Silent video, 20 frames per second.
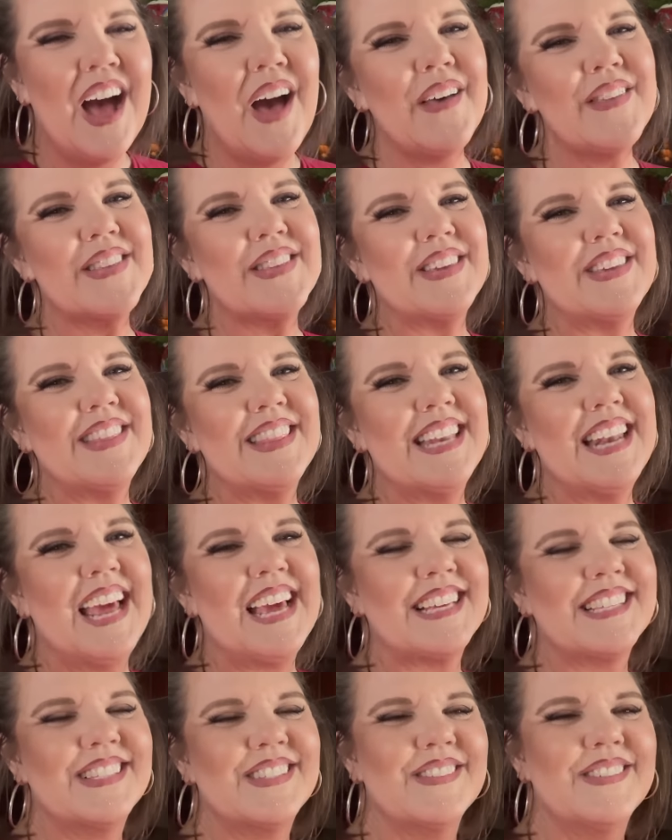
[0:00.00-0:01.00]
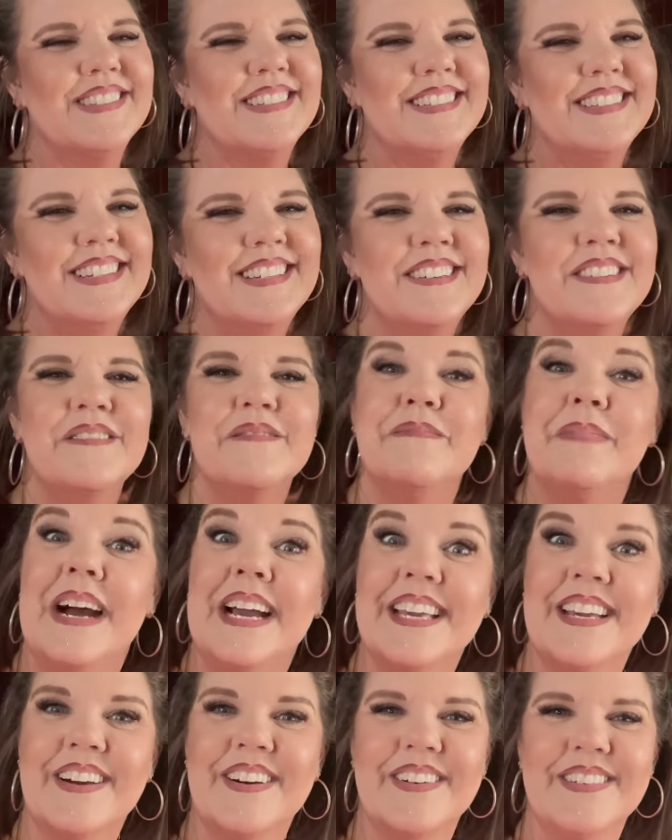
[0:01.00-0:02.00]
I'll see you in the next one. Bye
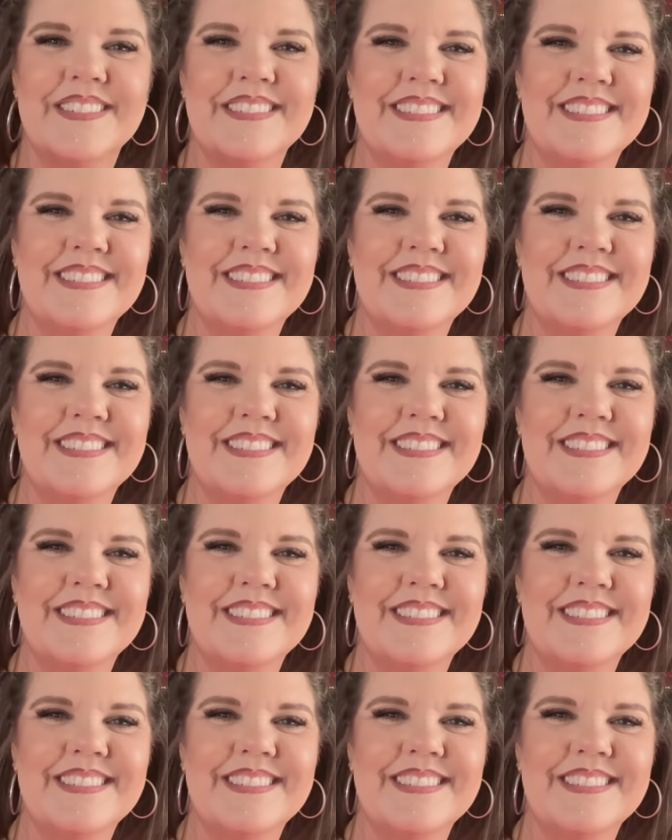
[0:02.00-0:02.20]
y'all.